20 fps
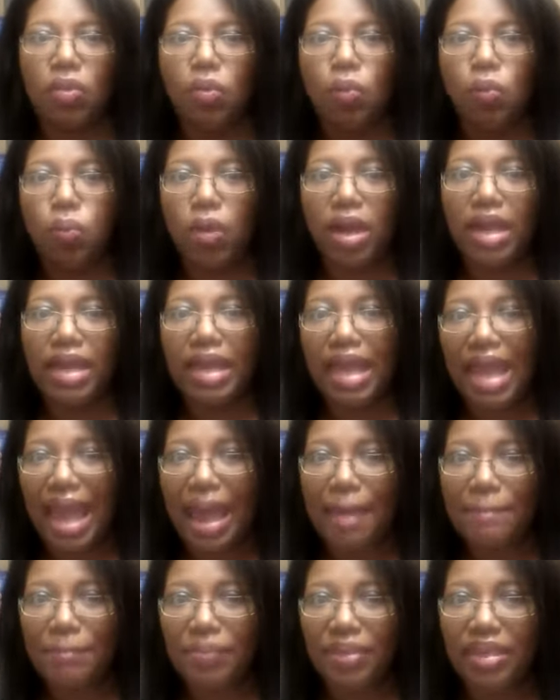What
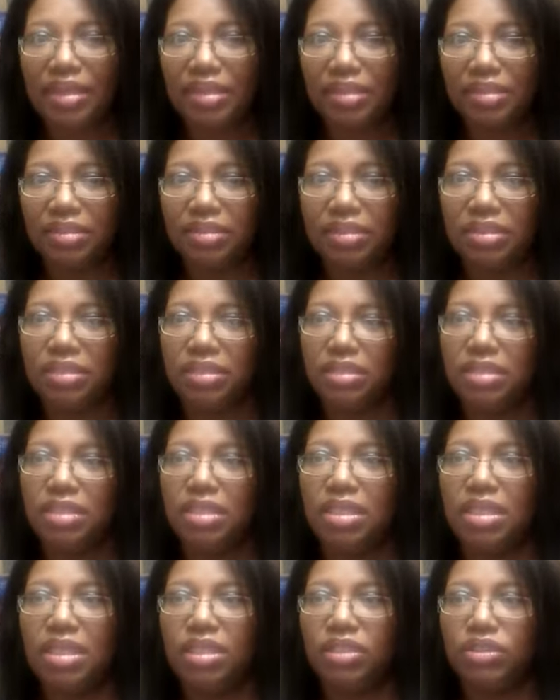happened
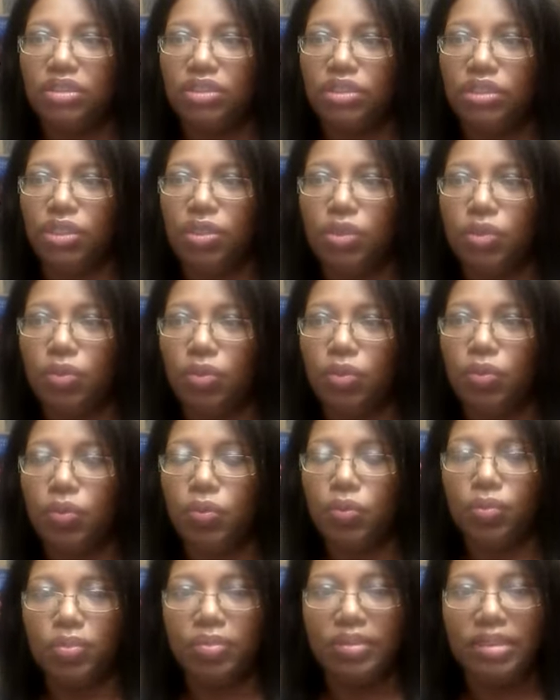
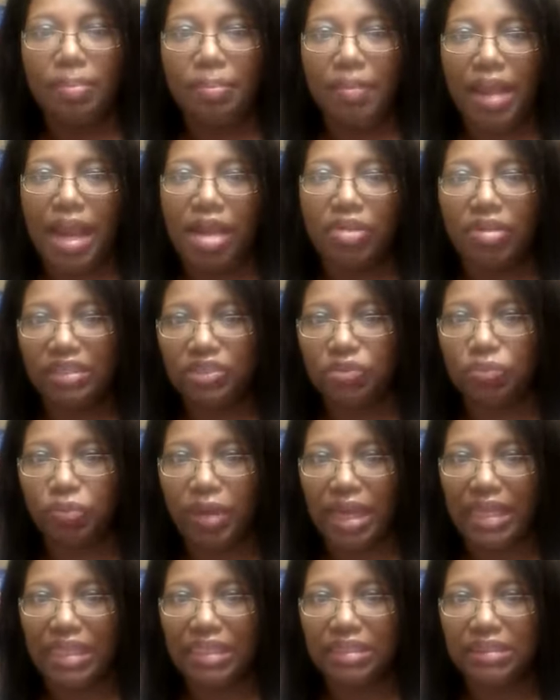to the marriage
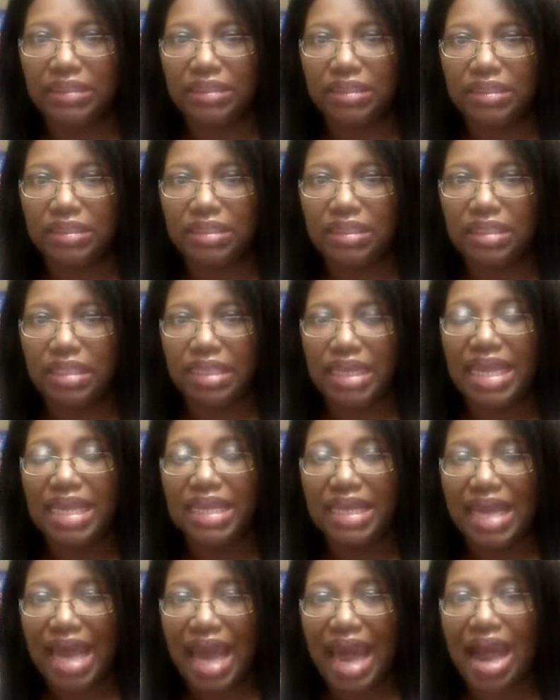rate
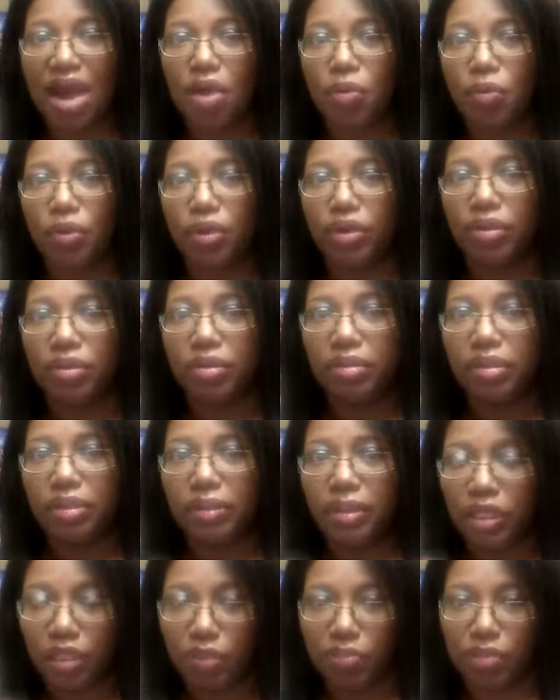in our
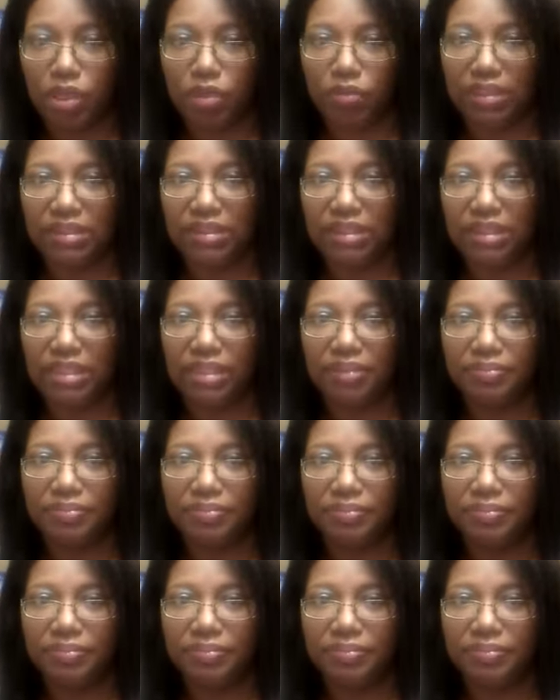community?